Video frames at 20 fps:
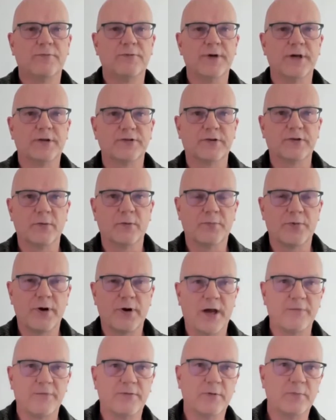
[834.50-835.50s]
with some
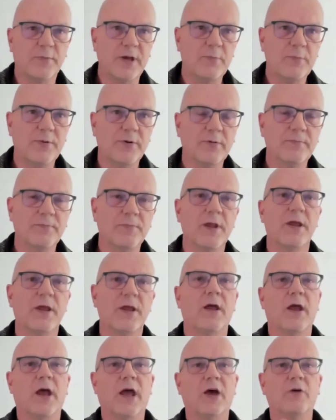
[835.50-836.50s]
private people,
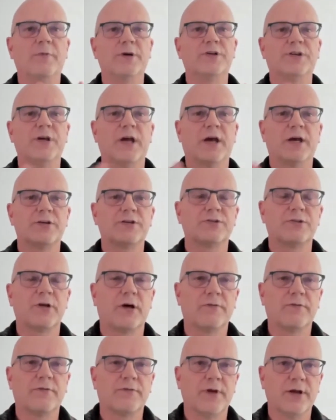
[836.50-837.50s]
and we share
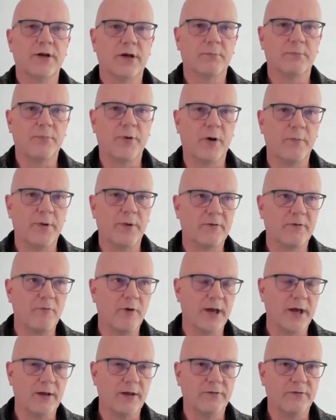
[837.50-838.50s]
stuff in a public
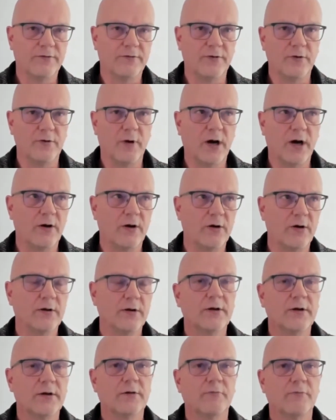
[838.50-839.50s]
way through our
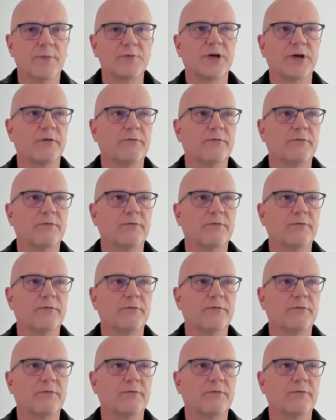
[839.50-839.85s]
website